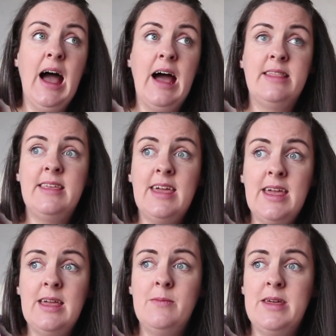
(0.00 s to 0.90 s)
And the
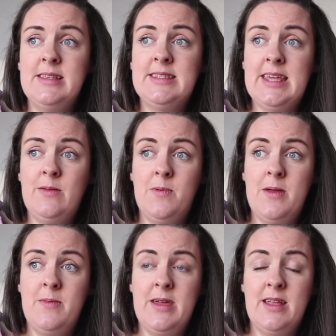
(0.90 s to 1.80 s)
aim is to keep the
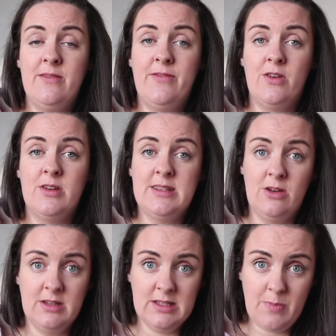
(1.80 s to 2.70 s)
baby in for as
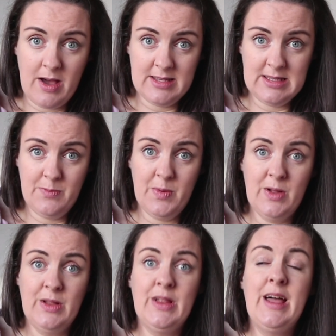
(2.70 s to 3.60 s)
long as
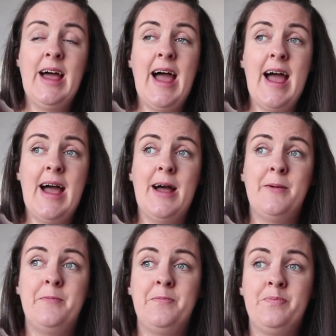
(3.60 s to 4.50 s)
possible,
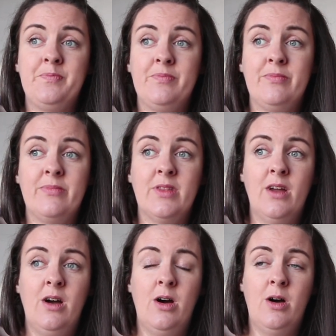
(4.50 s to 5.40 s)

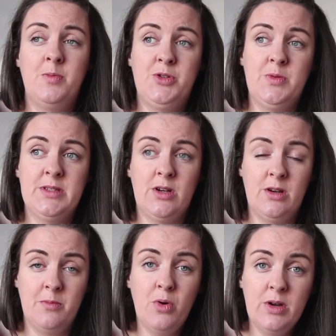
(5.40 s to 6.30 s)
up to a
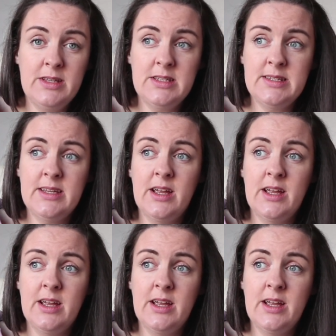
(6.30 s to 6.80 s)
certain point.